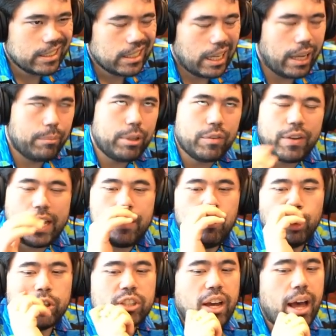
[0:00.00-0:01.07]
I mean if I had
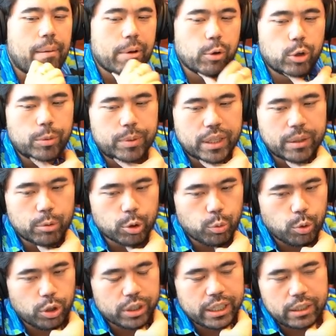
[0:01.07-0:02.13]
more time I would have been able to
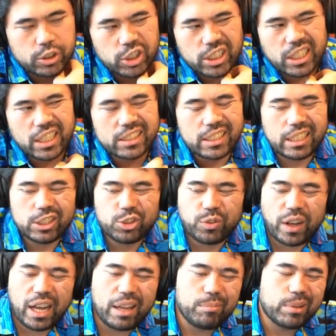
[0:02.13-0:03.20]
work out G takes
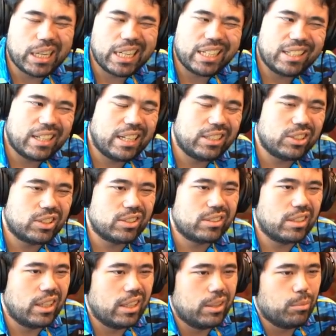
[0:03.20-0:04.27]
h5 but I I just
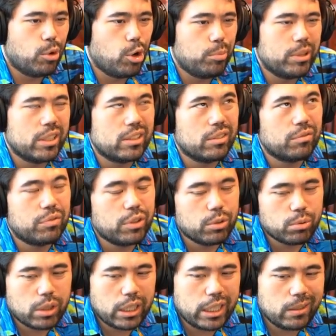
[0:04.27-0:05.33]
uh, in the moment it didn't feel
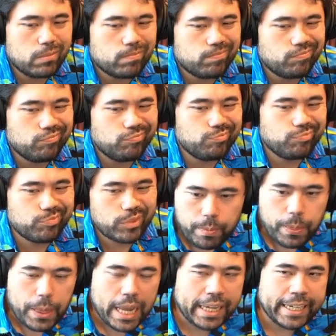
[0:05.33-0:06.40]
right hmm.
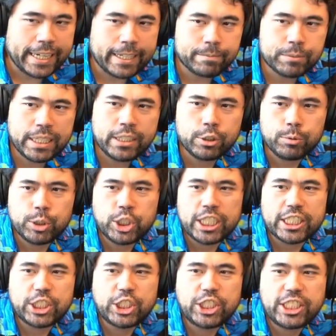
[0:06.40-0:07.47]
yeah thank you so much to
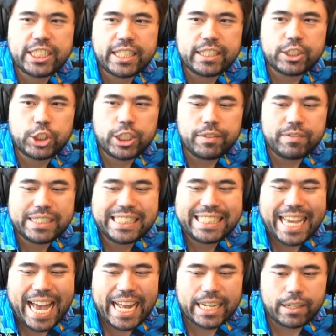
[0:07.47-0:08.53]
Chief
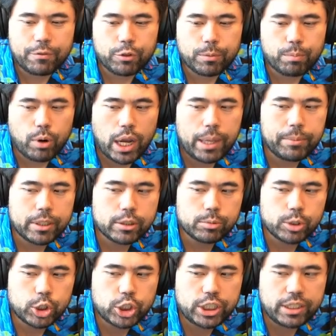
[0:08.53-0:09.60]
Daddy for the prime thank you so
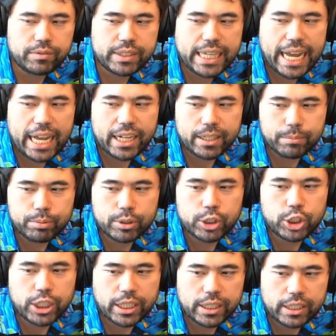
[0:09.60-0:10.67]
much Chief Daddy
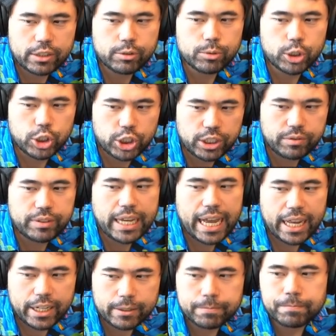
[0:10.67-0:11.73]
appreciate it thank you so much to Chief
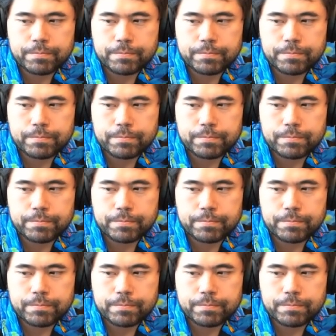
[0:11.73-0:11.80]
Daddy